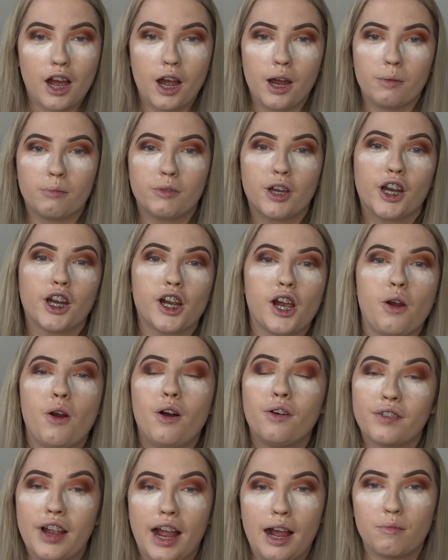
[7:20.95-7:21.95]
I'm going to go
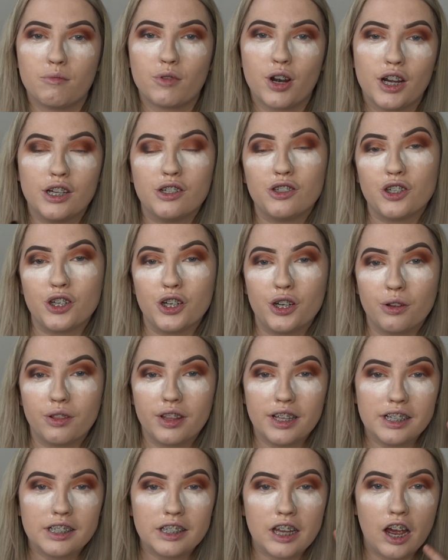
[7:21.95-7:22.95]
off camera and do
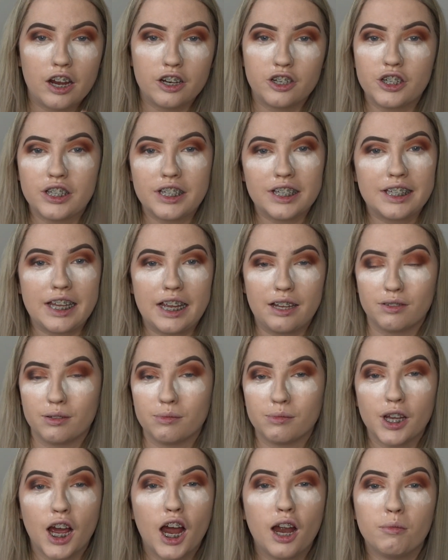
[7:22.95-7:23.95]
this side just to save
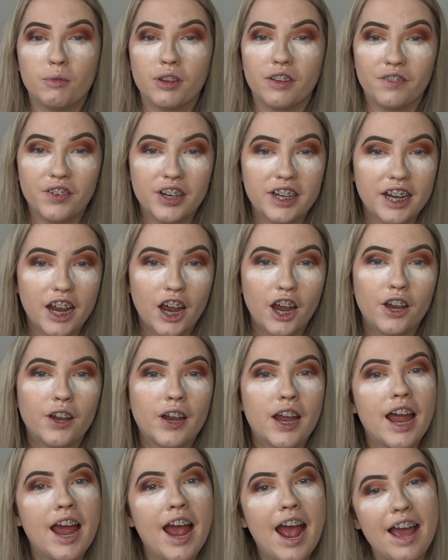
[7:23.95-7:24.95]
some time on the video,
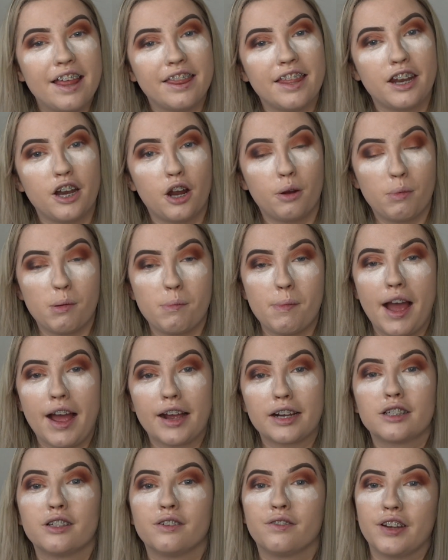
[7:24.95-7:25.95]
and then I'll be
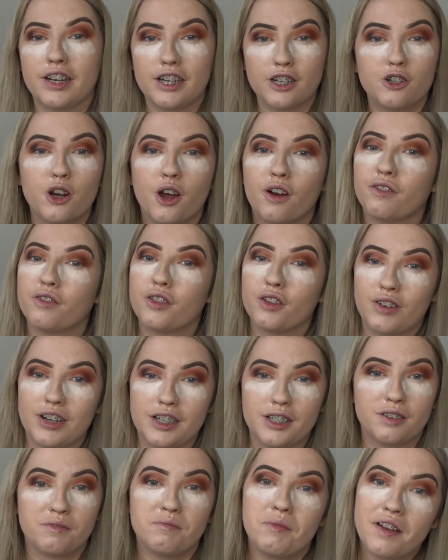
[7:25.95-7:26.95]
back to finish off the
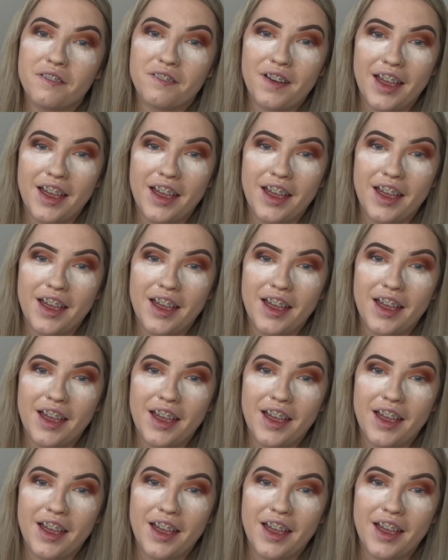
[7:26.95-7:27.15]
rest of my